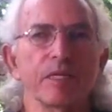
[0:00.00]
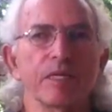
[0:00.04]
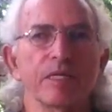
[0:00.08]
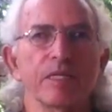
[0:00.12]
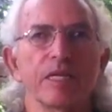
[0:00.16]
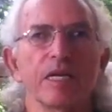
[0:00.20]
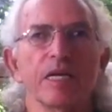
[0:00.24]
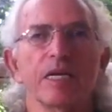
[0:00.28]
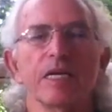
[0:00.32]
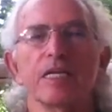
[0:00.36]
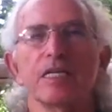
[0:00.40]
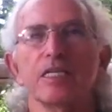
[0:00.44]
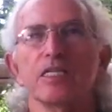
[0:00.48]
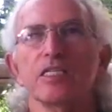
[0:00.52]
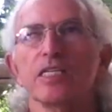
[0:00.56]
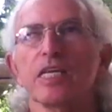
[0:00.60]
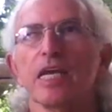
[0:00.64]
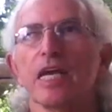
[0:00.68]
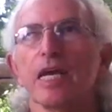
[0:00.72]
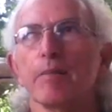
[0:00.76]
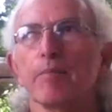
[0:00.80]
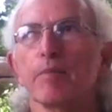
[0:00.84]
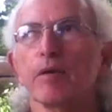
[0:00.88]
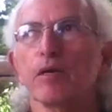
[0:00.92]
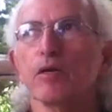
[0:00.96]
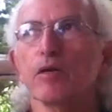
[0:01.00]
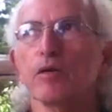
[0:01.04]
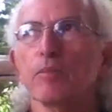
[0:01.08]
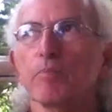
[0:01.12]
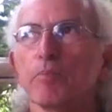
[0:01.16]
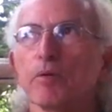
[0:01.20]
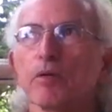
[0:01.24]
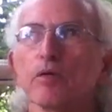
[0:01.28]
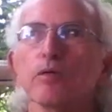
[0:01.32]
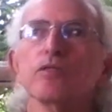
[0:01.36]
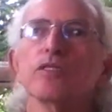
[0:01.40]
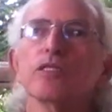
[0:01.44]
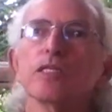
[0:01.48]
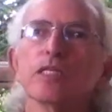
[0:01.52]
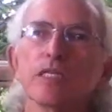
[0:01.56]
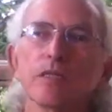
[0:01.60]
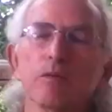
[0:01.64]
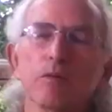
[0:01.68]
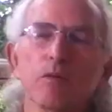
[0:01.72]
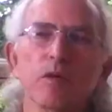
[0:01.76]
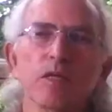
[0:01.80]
They're going to say I'm a good person,